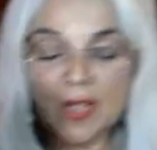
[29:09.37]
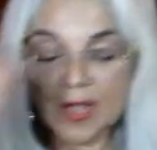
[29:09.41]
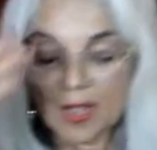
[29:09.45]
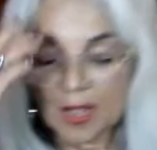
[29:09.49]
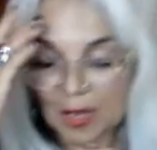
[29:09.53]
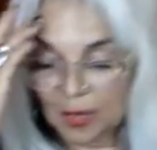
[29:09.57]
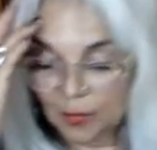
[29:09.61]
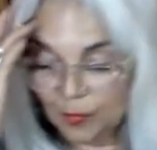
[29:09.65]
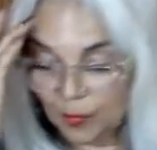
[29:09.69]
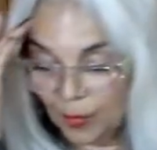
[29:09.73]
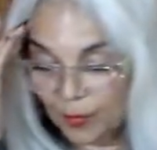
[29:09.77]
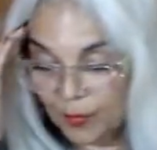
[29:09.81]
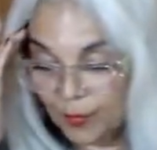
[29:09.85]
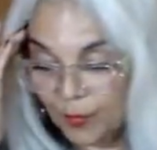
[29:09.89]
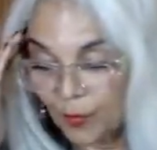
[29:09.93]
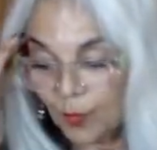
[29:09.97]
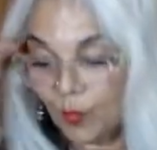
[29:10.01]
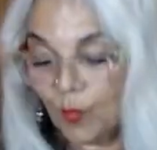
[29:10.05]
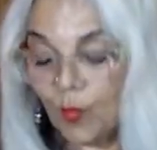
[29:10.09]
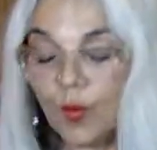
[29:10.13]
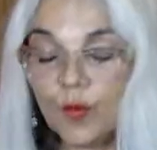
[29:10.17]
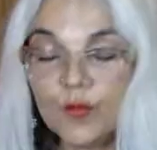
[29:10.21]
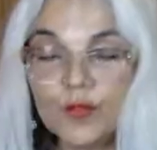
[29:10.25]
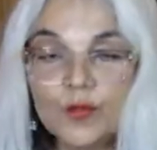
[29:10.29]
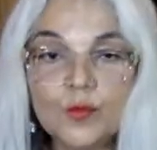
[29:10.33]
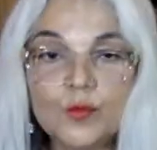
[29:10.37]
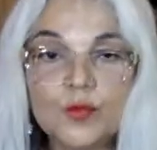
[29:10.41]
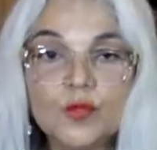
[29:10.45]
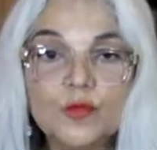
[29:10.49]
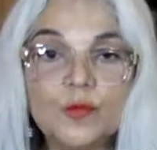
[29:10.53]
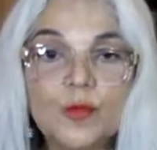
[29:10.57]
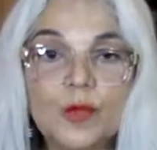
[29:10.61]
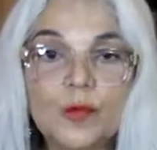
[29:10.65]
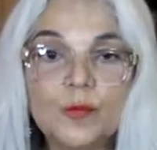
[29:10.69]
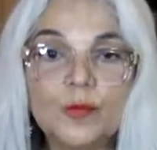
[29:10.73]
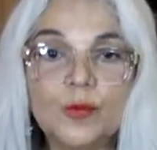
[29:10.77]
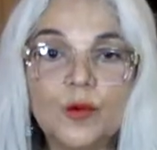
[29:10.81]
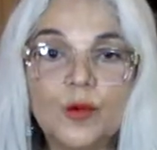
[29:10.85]
I wrote, wore them with
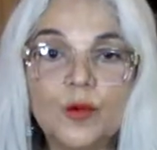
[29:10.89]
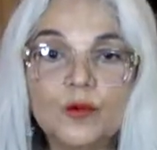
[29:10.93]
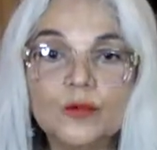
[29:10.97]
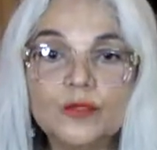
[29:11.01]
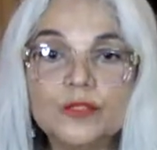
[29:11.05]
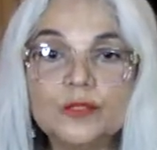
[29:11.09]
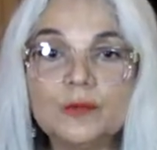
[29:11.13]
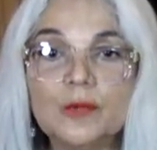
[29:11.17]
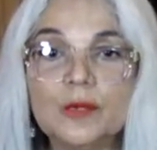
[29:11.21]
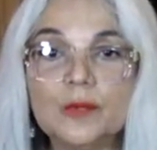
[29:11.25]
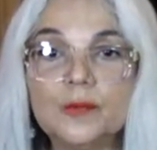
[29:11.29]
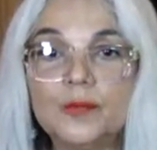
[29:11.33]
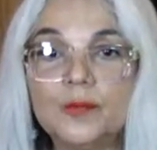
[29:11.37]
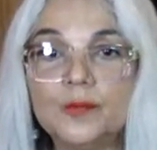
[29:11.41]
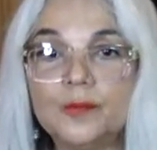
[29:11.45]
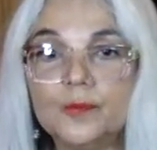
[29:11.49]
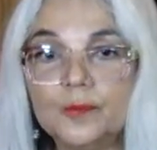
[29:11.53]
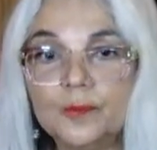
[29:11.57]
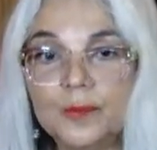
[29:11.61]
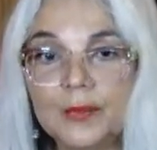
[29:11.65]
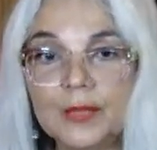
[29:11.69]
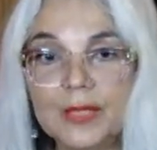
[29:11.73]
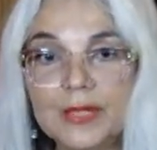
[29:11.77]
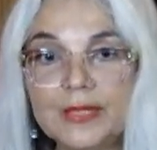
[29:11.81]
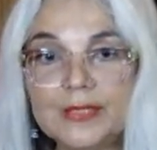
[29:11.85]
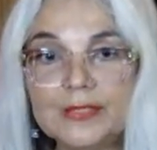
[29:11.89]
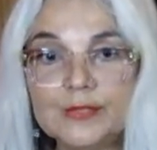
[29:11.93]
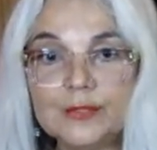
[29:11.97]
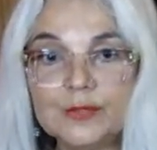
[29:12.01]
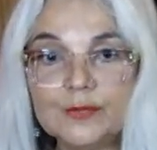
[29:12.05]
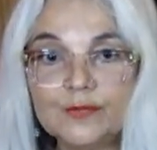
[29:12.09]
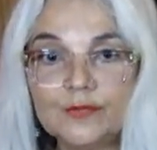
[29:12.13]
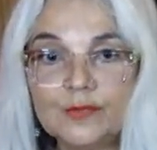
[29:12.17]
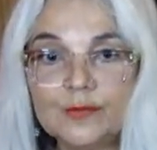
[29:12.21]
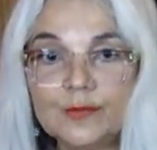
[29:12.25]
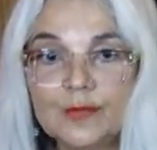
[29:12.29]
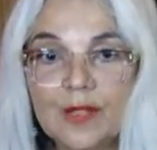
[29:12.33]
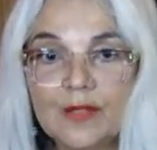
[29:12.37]
my brogues, my blazer
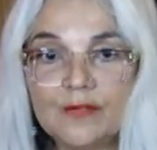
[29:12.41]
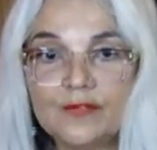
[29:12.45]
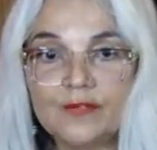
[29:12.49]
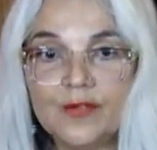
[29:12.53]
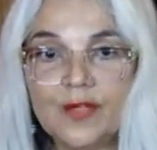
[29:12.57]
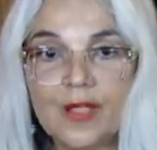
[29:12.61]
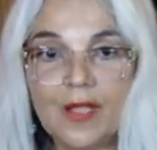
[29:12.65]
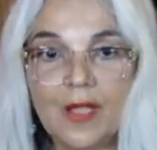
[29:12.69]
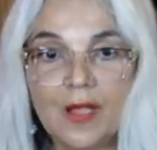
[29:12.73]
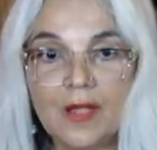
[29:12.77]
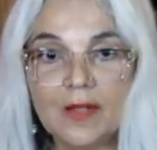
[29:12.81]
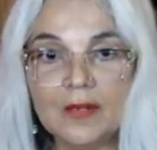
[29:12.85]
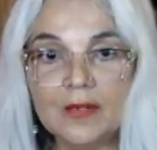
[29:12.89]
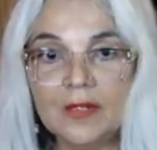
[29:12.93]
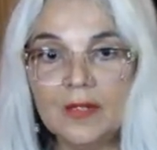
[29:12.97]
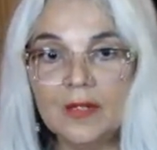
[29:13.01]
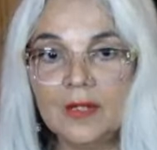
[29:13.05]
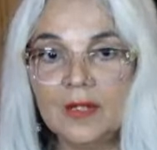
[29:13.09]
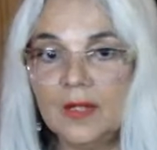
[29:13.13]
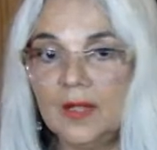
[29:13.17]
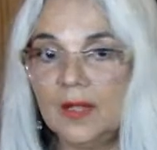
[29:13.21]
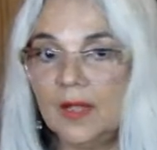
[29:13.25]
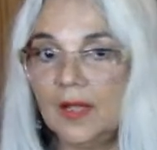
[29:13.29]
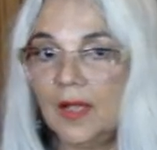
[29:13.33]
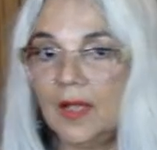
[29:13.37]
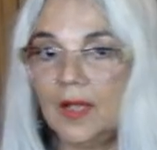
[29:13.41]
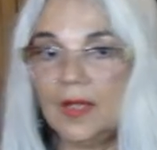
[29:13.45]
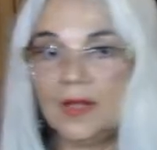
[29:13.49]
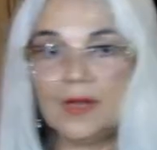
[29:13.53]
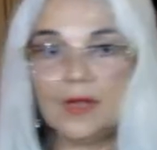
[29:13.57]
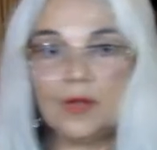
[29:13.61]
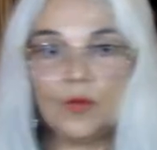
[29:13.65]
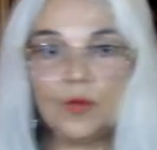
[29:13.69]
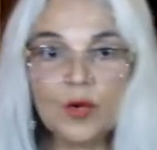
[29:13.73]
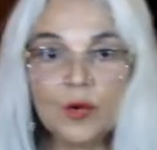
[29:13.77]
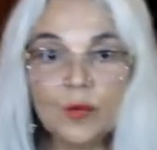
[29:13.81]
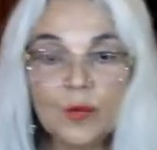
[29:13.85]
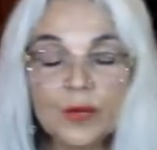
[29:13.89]
from Lafayette, and I
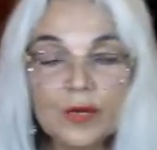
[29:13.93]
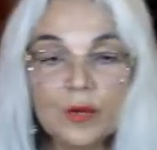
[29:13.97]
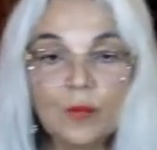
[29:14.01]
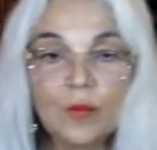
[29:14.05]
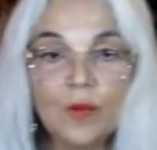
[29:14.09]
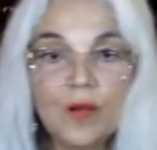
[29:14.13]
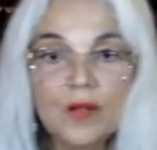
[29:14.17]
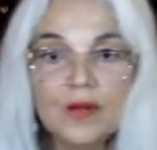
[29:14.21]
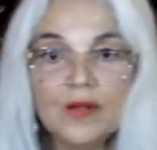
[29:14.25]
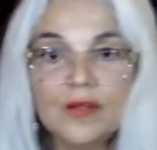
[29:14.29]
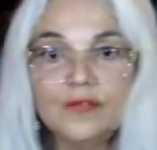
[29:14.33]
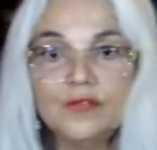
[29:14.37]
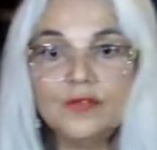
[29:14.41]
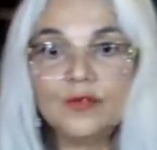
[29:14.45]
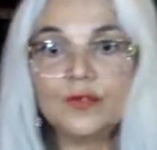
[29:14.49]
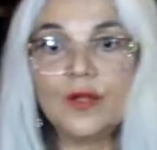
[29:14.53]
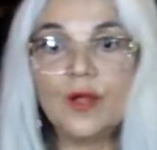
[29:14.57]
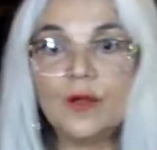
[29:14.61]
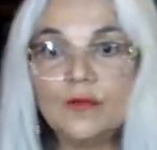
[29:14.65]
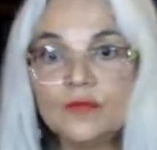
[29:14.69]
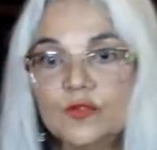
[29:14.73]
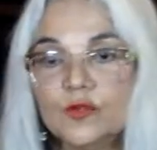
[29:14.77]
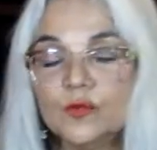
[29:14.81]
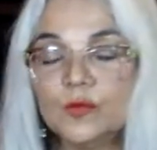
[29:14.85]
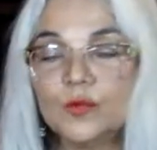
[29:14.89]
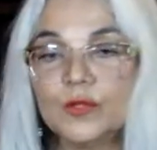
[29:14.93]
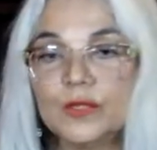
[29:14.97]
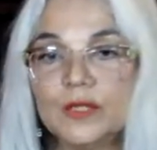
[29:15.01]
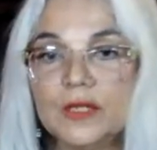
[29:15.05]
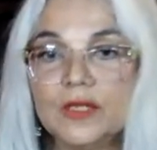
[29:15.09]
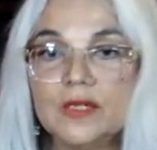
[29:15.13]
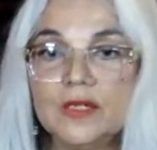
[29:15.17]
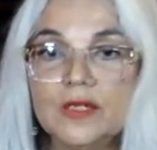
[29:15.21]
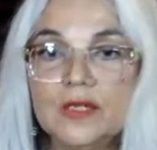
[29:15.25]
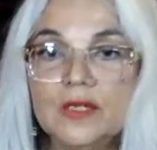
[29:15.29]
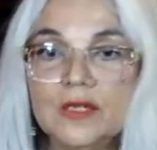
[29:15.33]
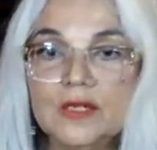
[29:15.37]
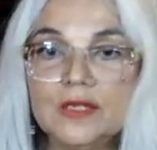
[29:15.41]
wear what I want. I feel
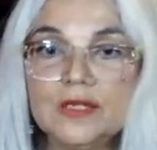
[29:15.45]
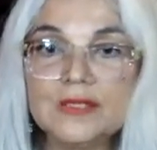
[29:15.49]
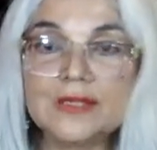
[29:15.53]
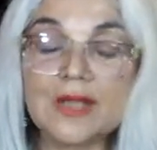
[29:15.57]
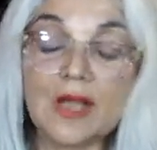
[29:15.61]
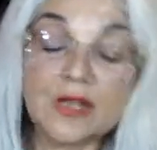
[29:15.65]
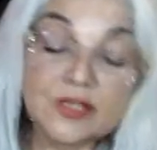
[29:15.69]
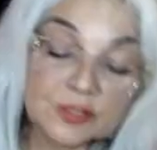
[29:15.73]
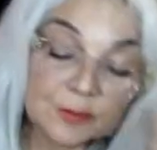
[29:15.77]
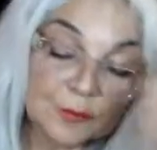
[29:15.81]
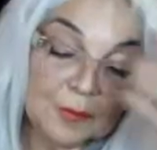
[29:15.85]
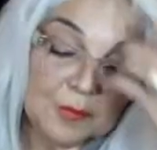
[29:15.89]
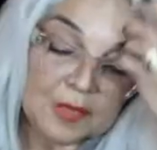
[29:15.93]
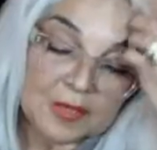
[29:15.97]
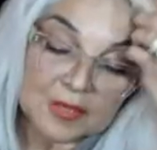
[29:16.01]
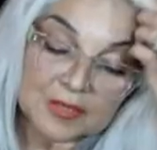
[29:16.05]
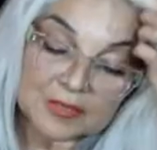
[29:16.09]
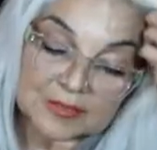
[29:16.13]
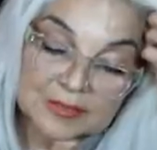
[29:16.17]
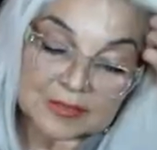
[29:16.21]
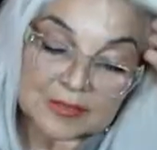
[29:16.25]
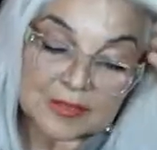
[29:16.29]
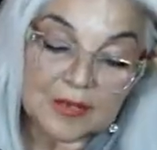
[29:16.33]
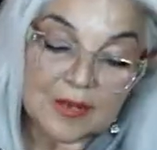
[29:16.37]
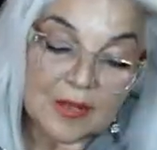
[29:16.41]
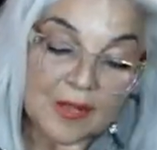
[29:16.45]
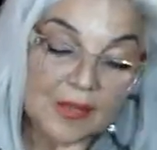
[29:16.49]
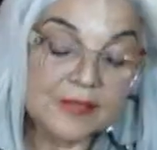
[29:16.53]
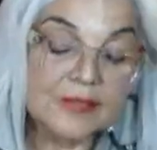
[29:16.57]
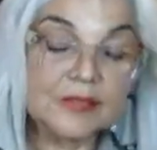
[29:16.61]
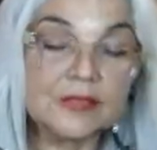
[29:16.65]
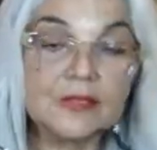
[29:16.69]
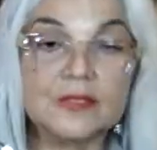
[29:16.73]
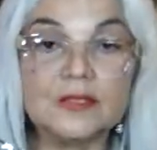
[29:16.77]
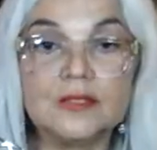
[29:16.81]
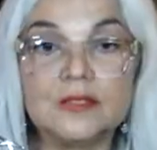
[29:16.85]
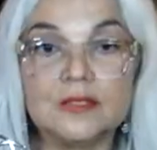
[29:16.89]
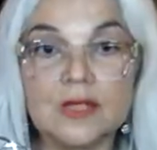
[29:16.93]
comfortable in it, and it, to me, it's a
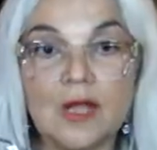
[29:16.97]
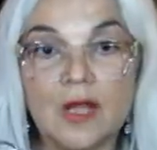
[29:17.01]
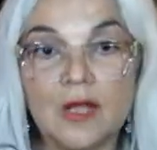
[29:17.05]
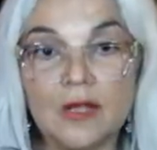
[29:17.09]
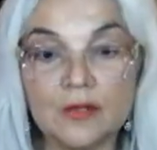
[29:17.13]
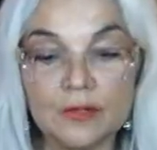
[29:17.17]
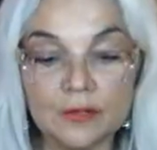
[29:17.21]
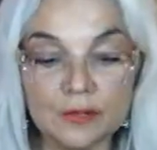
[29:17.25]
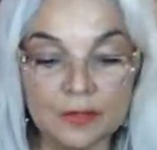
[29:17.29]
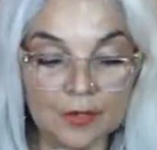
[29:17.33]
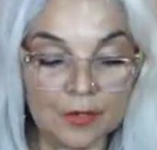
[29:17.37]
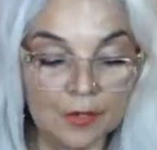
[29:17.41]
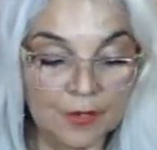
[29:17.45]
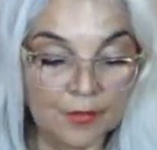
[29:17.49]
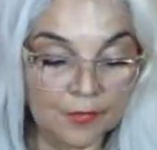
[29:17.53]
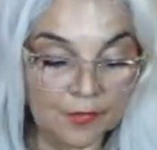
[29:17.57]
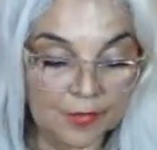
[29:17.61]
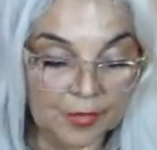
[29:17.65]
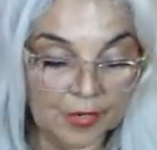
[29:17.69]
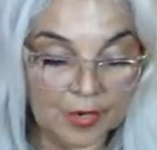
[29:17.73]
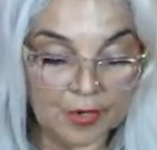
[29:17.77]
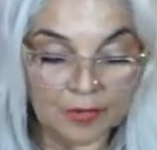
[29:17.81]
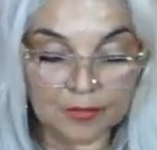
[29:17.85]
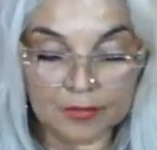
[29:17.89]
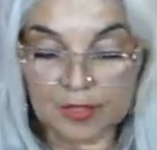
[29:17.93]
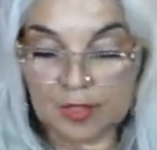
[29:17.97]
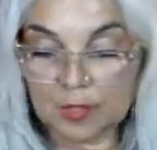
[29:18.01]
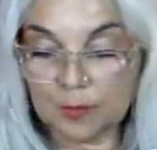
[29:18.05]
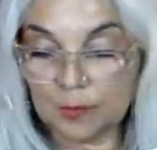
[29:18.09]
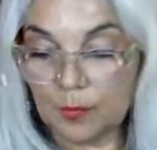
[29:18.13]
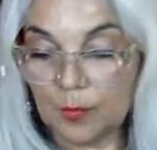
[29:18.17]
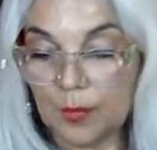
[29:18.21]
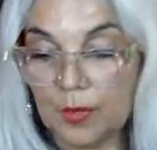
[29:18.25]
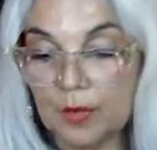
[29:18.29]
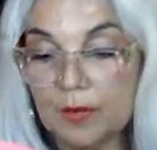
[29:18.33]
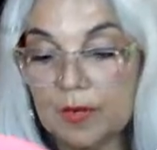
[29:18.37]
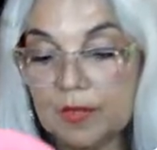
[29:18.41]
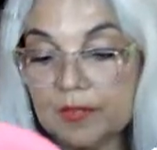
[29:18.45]
classic style that I'll
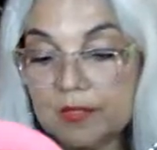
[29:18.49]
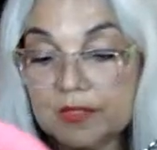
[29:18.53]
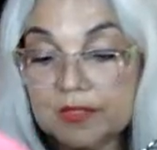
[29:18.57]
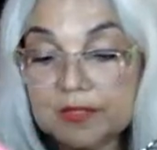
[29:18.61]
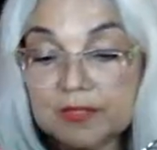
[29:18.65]
keep wearing.